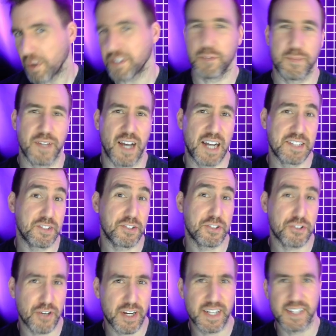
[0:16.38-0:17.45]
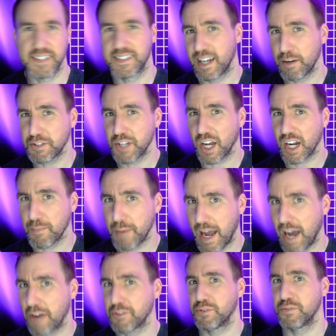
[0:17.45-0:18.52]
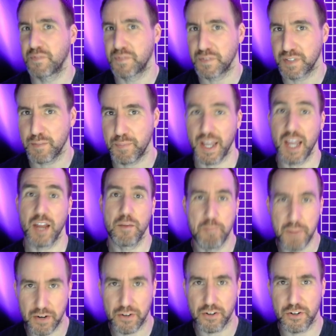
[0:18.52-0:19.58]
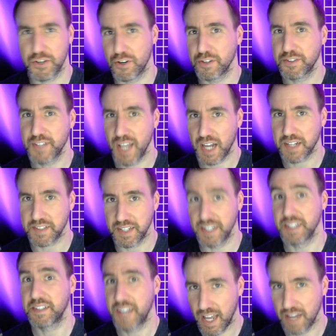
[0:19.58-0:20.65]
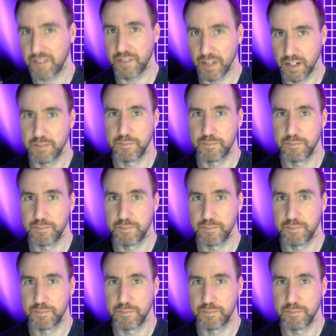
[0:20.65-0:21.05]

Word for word: up guys, it's Trent, and today we're talking about how to flip and mirror your text in Canva.